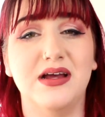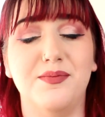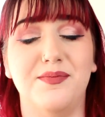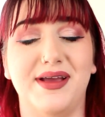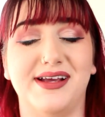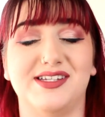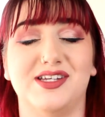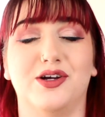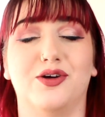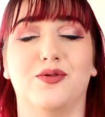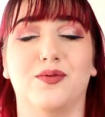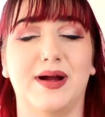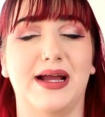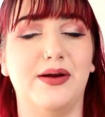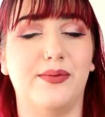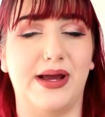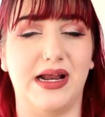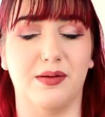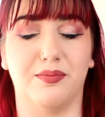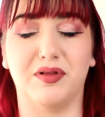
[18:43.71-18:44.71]
Makes a
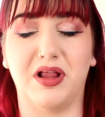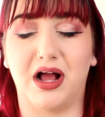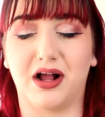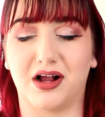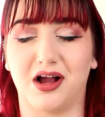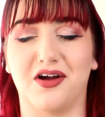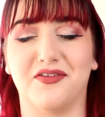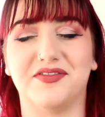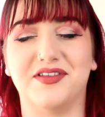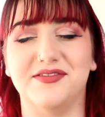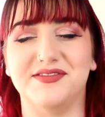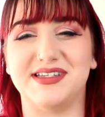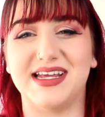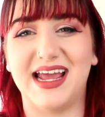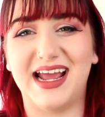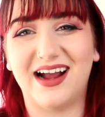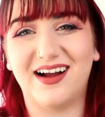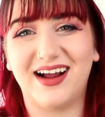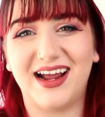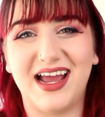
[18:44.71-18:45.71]
great way to block off those
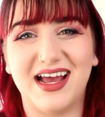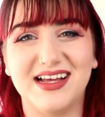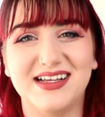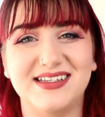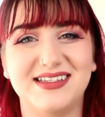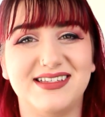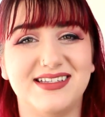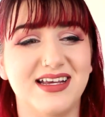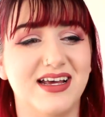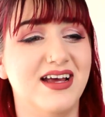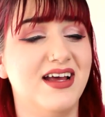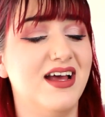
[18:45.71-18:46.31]
areas.